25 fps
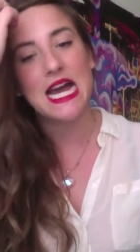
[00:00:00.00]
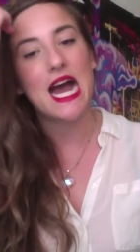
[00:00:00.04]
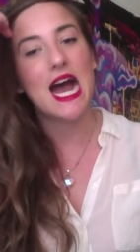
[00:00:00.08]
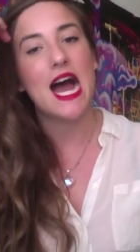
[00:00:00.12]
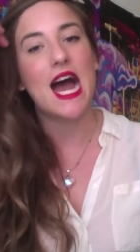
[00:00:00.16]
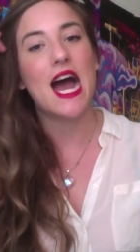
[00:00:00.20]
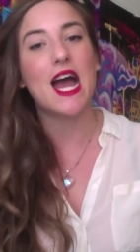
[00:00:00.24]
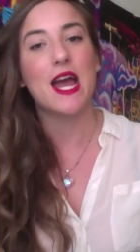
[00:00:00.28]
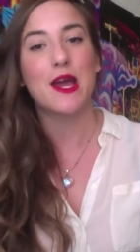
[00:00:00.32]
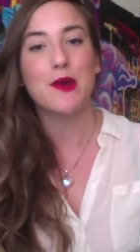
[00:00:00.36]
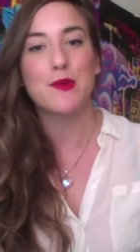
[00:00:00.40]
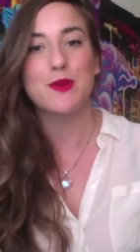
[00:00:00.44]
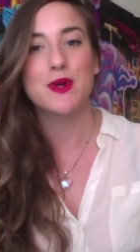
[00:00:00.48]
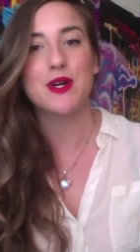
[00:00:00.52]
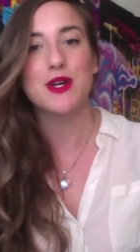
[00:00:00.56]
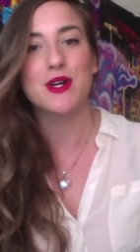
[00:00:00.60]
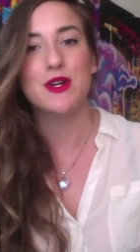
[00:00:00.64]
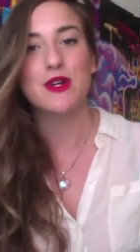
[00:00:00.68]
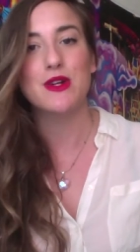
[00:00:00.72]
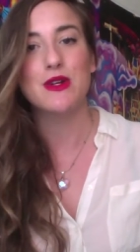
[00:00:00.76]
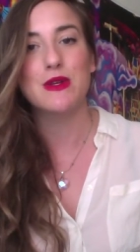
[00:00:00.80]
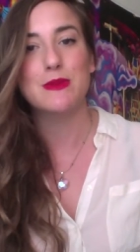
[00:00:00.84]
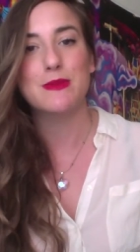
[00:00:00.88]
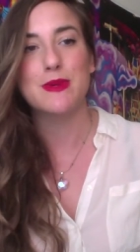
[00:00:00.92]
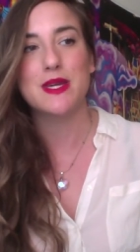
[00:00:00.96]
I
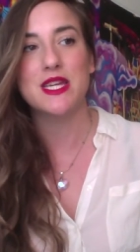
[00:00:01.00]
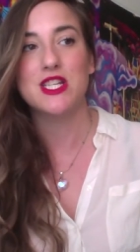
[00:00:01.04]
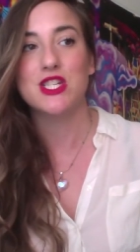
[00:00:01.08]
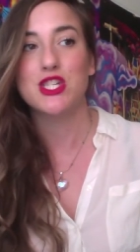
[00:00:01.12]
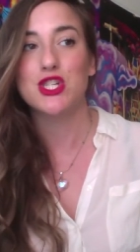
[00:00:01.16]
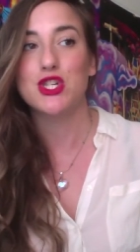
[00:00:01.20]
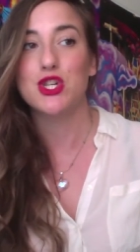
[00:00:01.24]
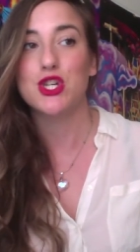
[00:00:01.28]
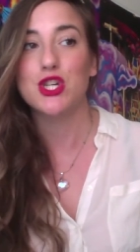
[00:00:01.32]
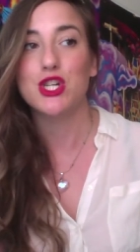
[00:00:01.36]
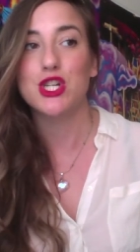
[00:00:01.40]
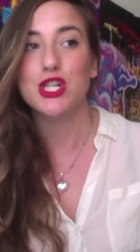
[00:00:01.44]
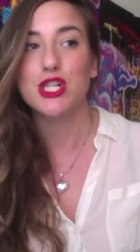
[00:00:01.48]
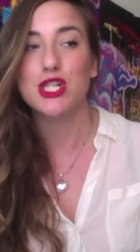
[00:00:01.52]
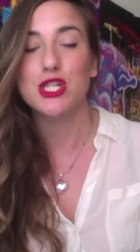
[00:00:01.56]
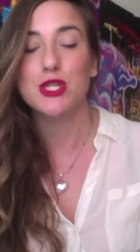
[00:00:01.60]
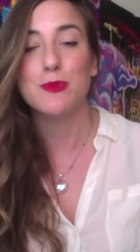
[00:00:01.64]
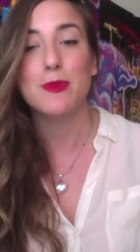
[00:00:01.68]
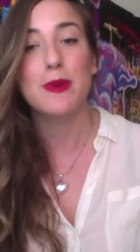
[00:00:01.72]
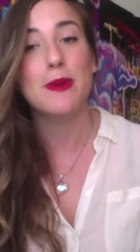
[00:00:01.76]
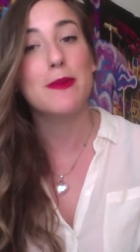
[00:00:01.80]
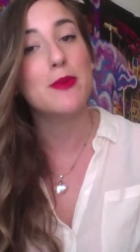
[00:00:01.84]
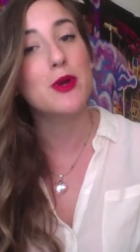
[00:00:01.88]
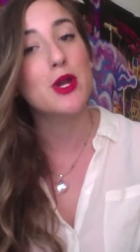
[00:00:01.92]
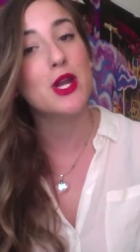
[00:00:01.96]
will be sure to
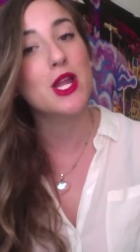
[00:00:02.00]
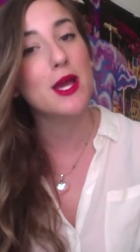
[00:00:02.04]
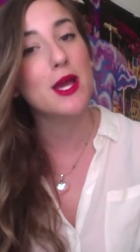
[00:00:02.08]
be putting